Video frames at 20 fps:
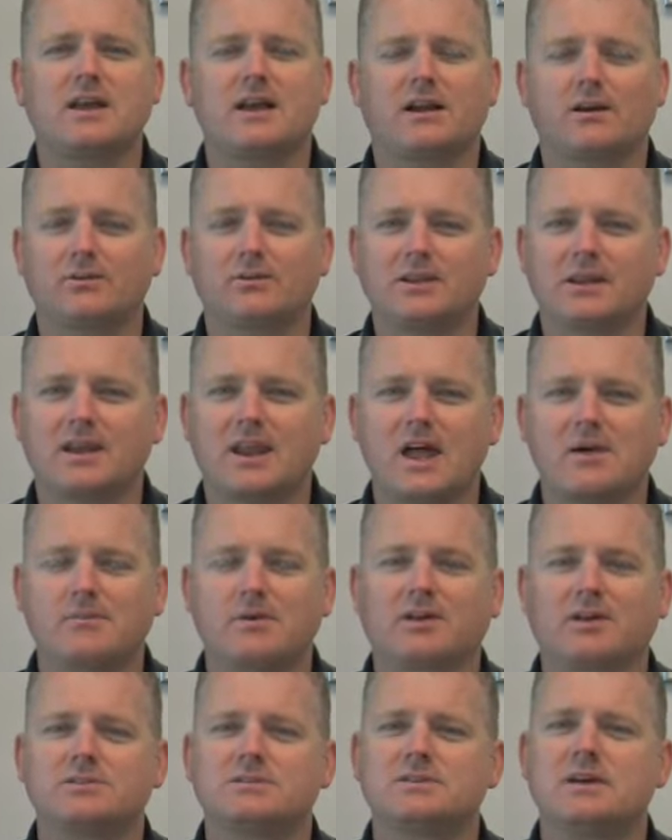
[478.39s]

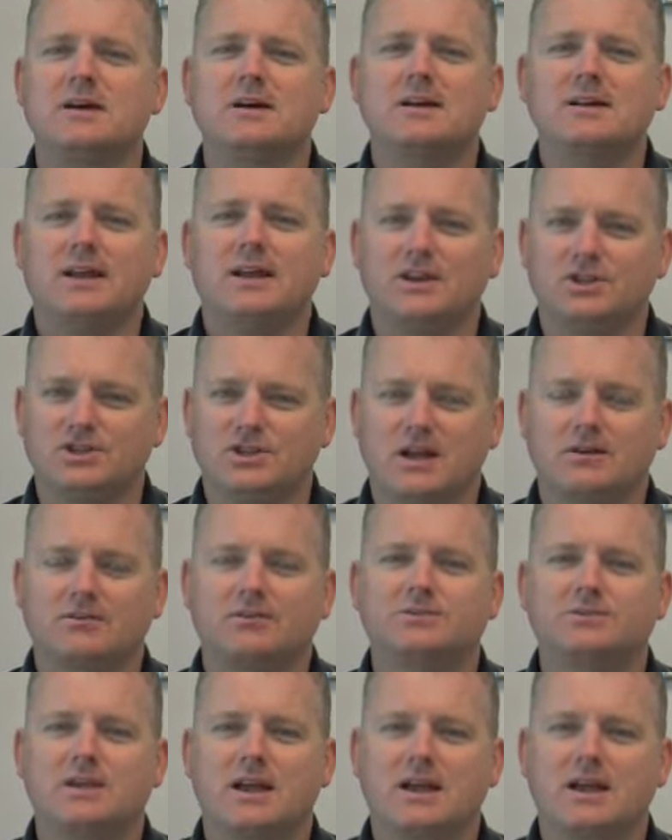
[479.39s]
aerodynamics, and general